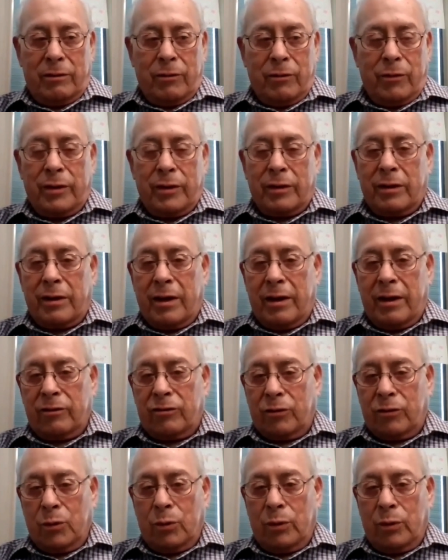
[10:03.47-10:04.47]
during the
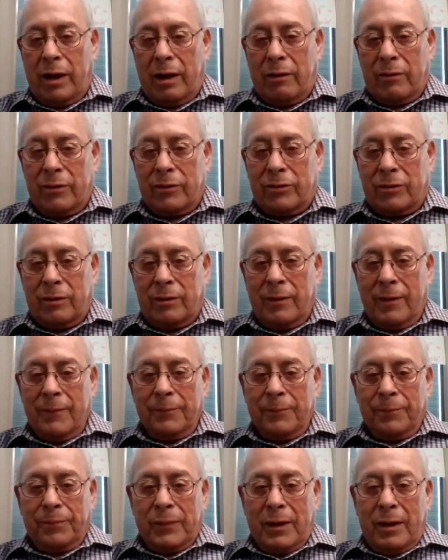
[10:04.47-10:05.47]
non-school hours,
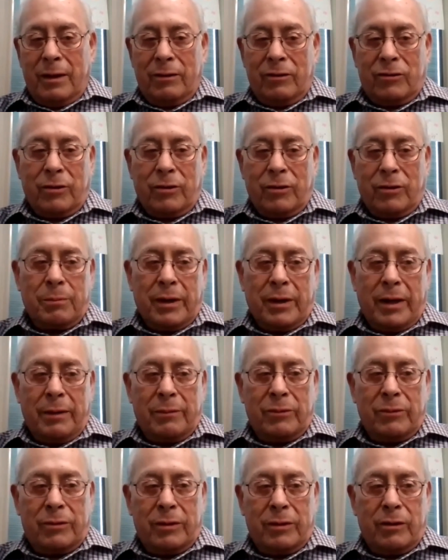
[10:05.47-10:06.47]
and
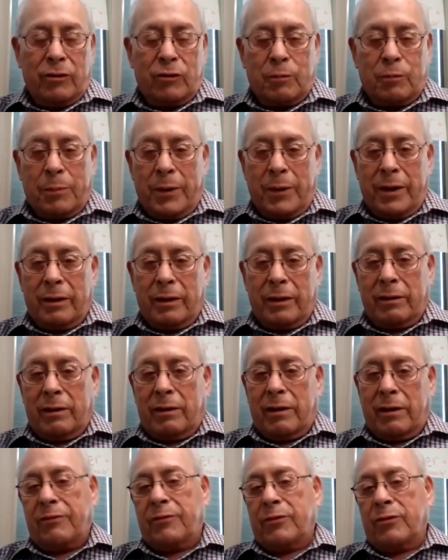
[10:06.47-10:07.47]
sometimes in the spring
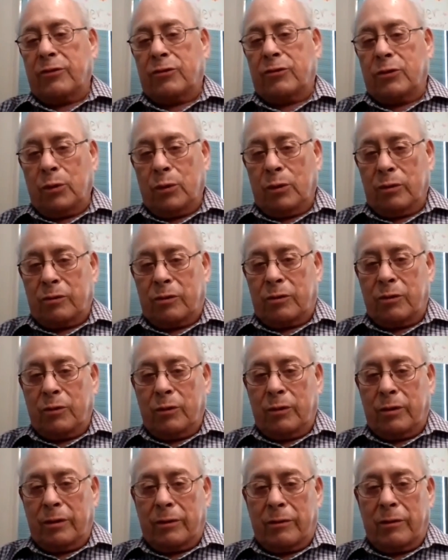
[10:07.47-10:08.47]
after school to
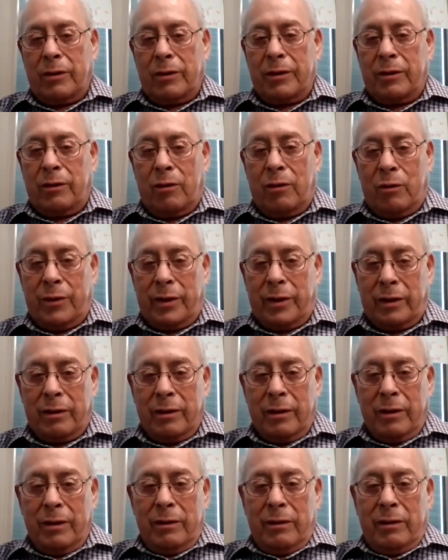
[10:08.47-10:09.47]
do the early
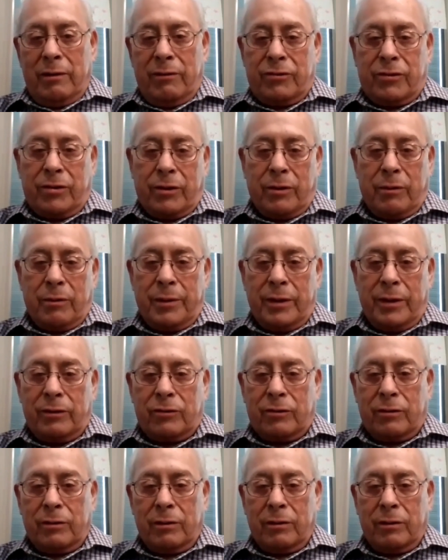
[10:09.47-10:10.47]
hoeing of sugar
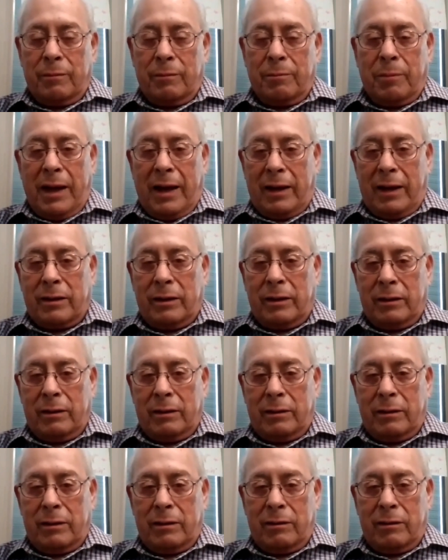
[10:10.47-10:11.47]
beets and
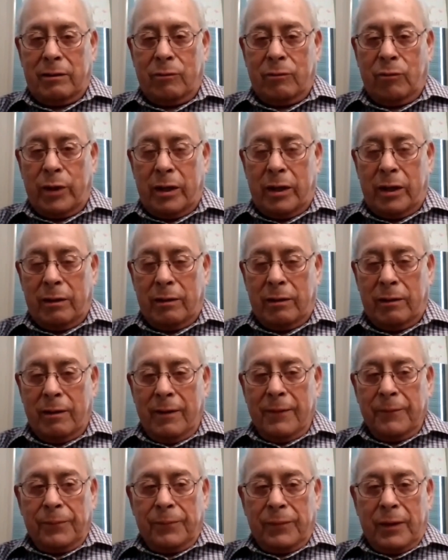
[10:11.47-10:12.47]
blocking and weeding.
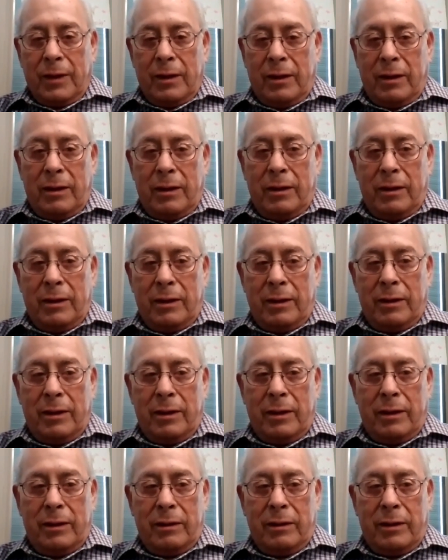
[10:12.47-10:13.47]

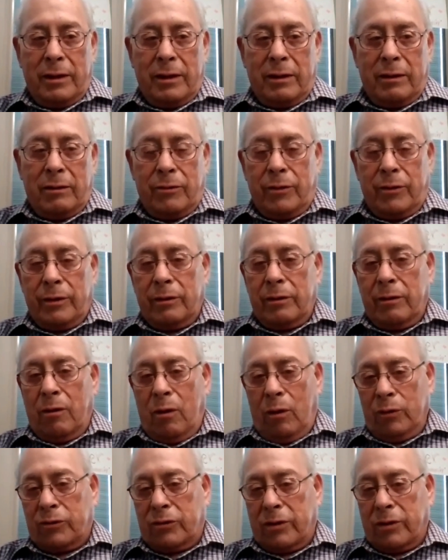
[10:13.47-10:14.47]
And then during the
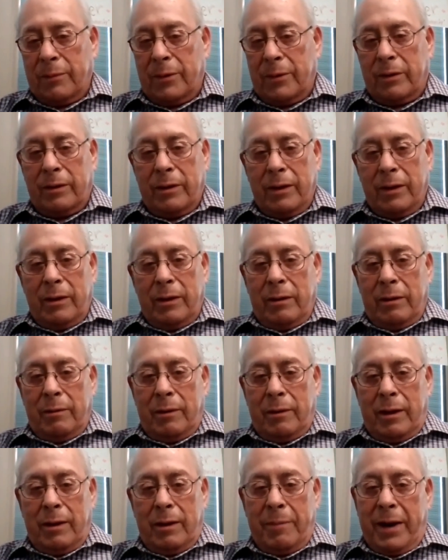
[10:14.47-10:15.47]
whole summer,
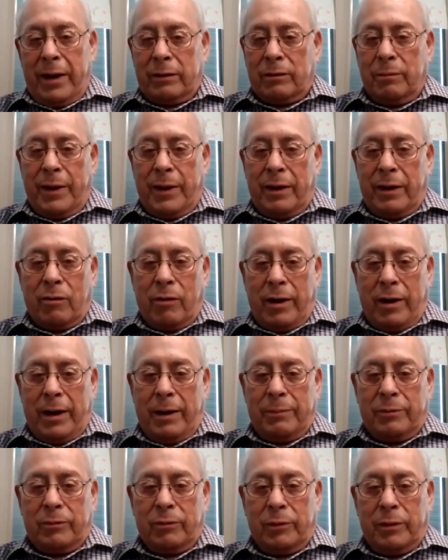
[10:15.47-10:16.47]
back-to-back
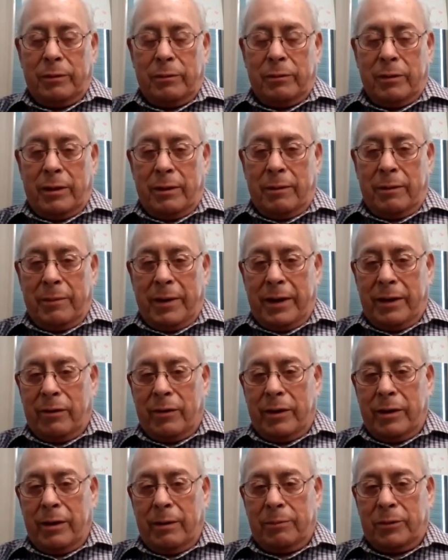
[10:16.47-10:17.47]
crops. We'd
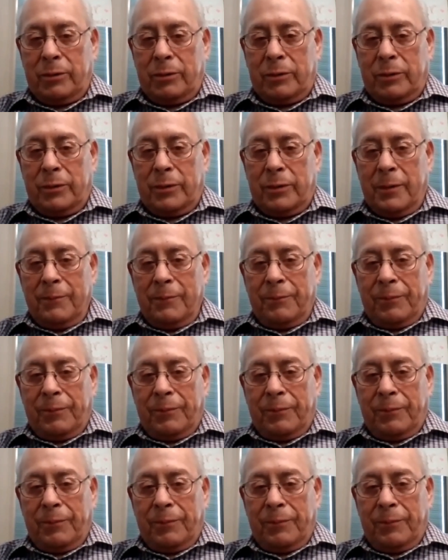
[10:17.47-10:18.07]
migrate up to,